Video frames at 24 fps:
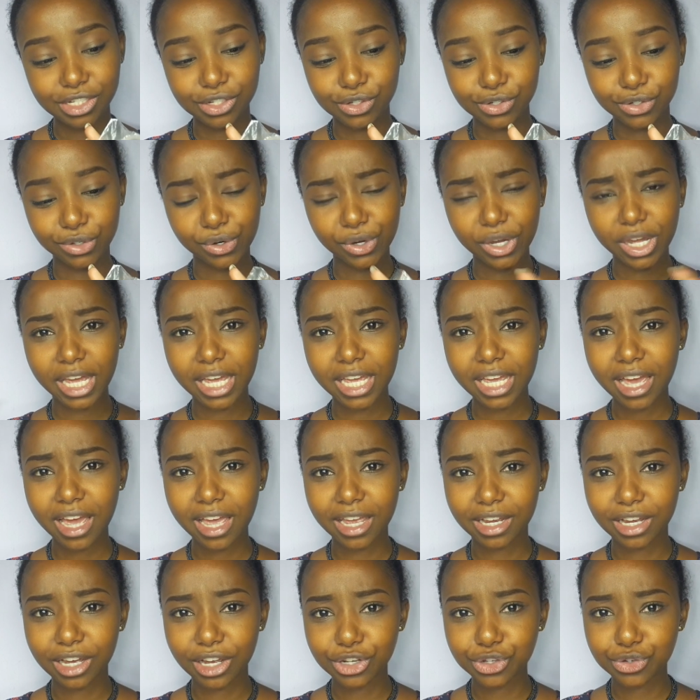So yeah,
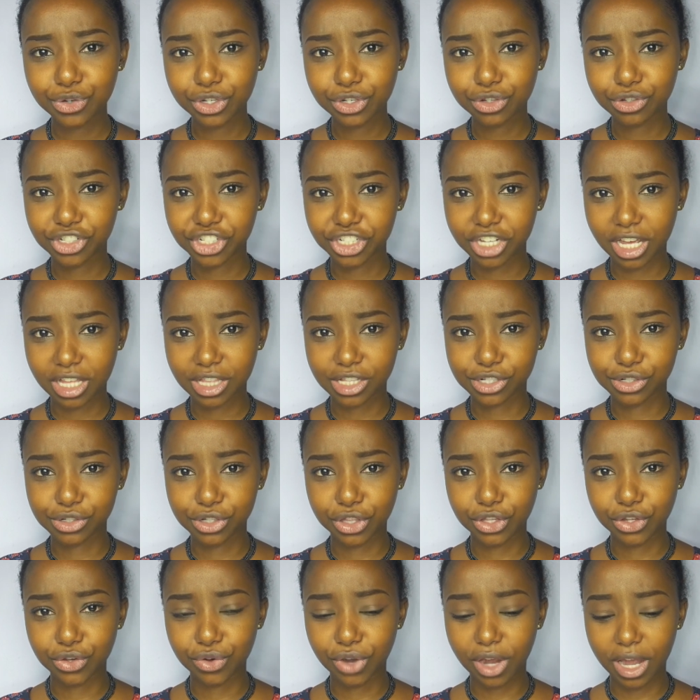I can't wait to share this
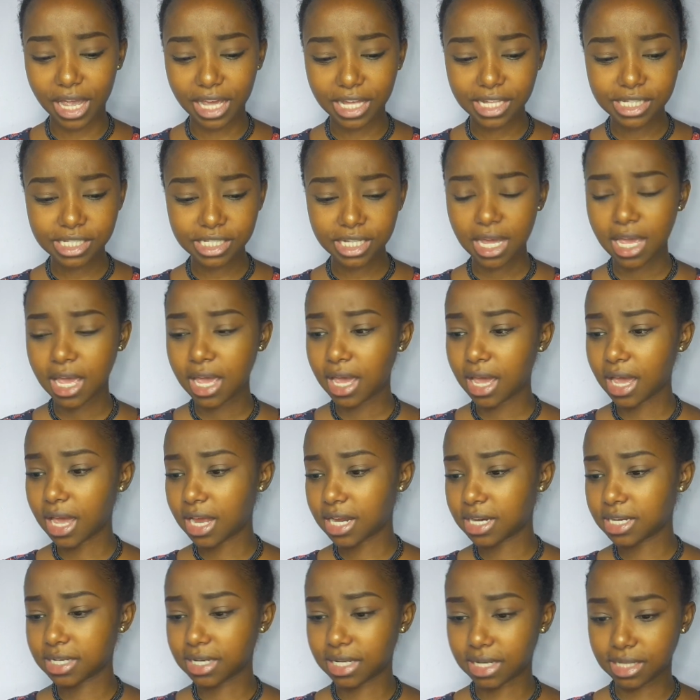with you guys.
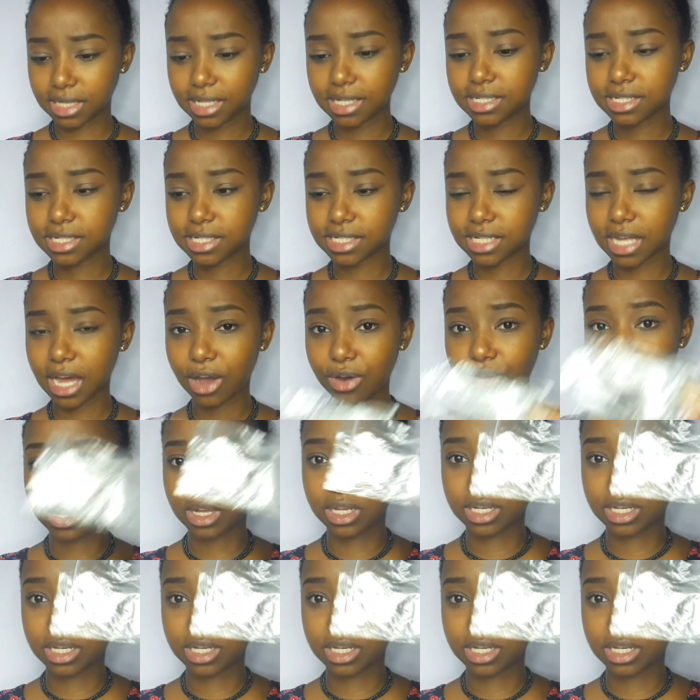And this is how